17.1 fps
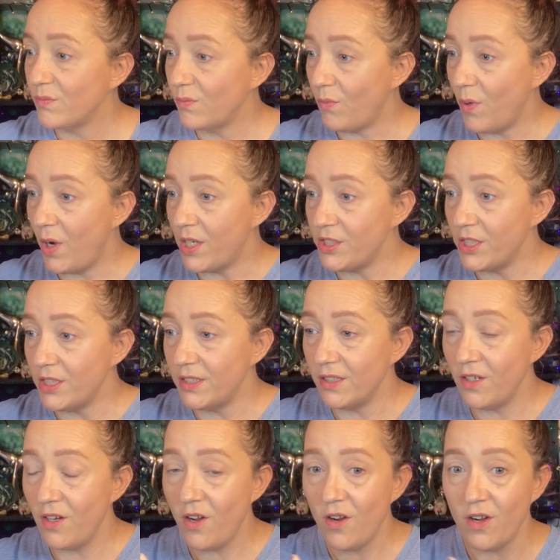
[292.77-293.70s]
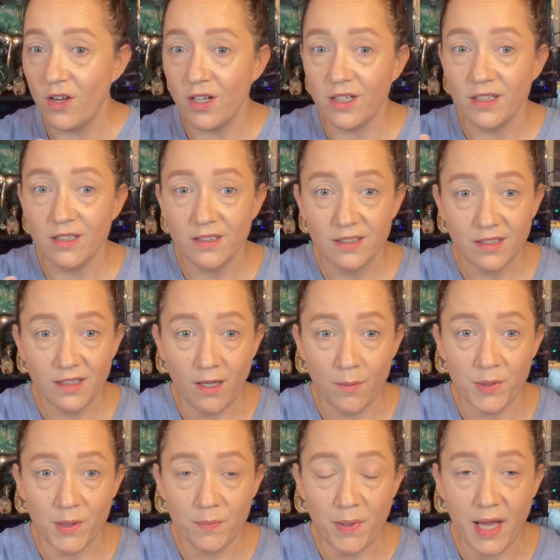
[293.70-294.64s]
watching the car
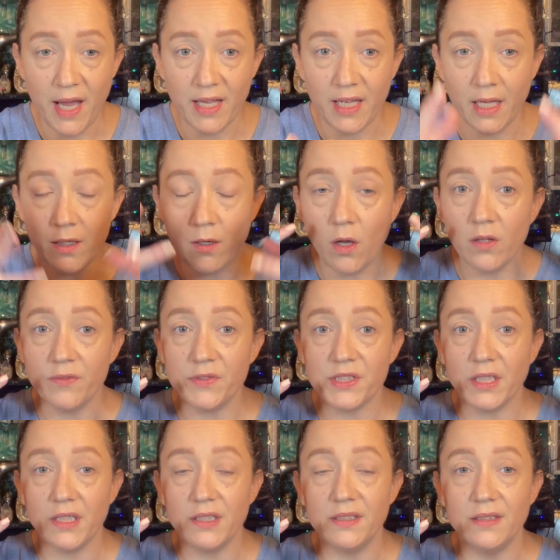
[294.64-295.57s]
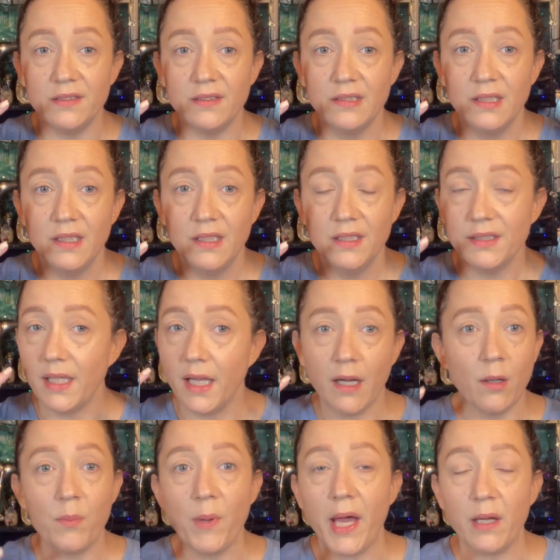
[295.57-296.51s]
coming back, and all of a sudden the
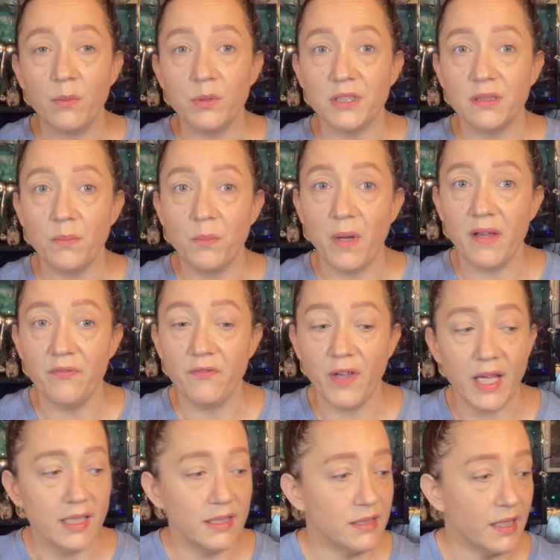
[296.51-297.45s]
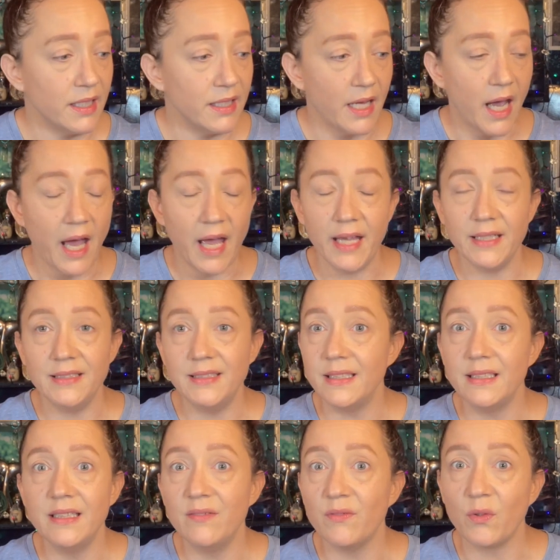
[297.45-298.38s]
airbag was in my face, and I
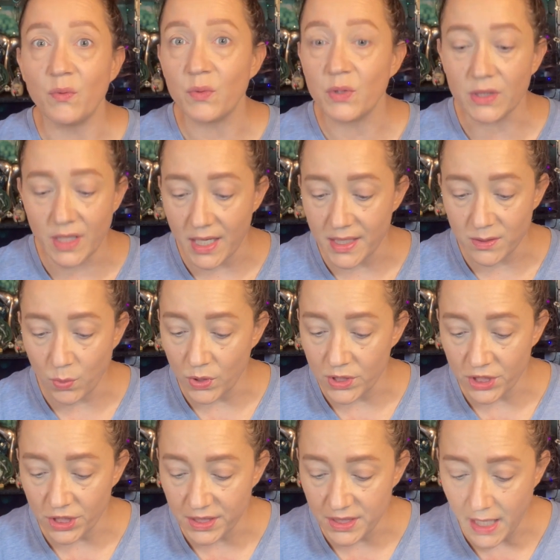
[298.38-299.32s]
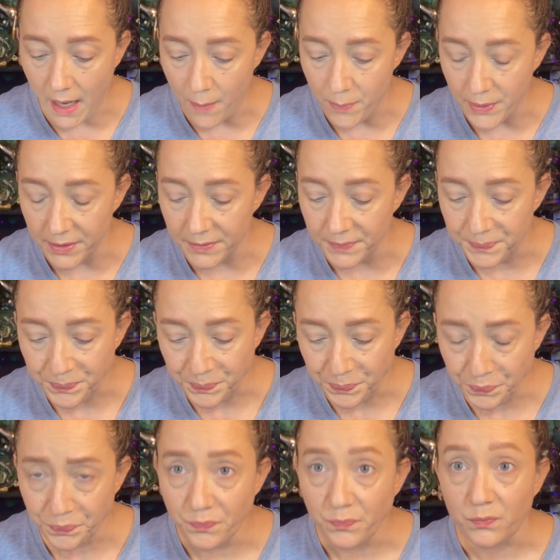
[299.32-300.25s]
didn't even realize what just happened.
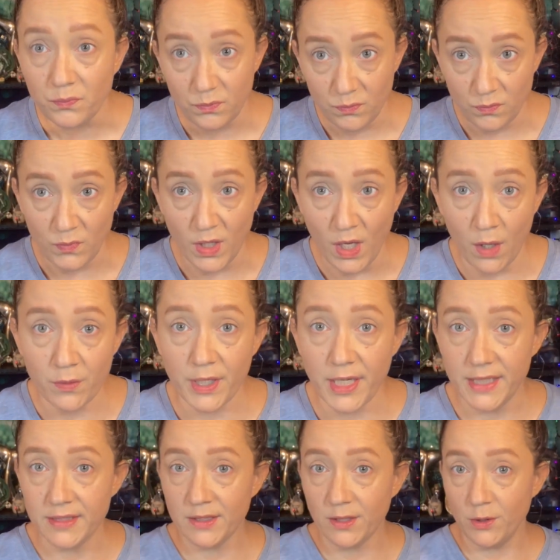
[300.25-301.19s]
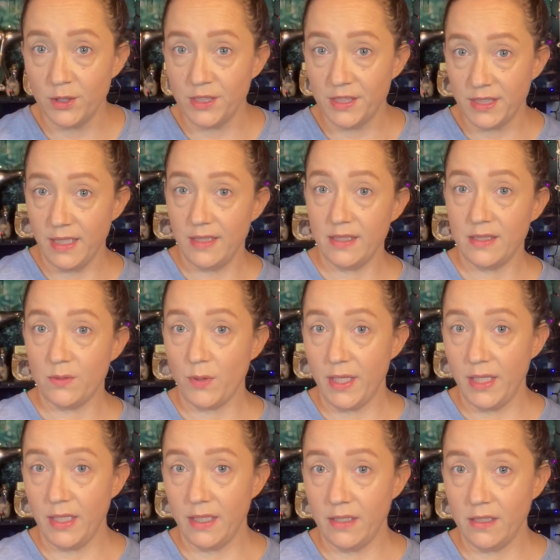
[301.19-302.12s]
All right, so you see this
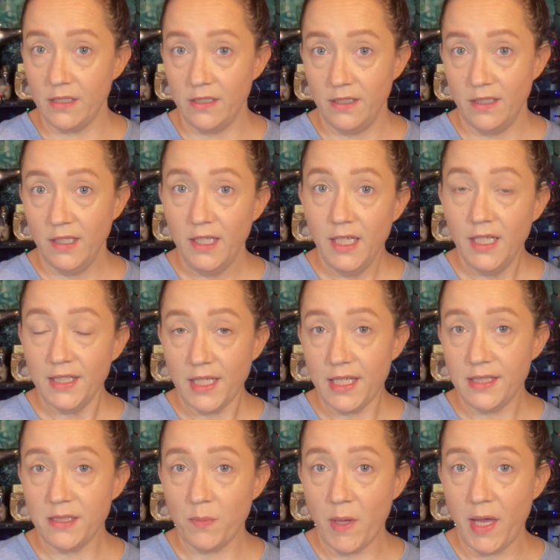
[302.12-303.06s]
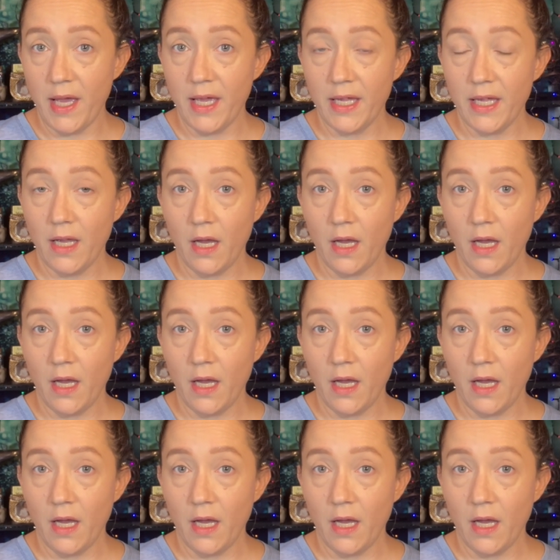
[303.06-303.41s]
right here? That's my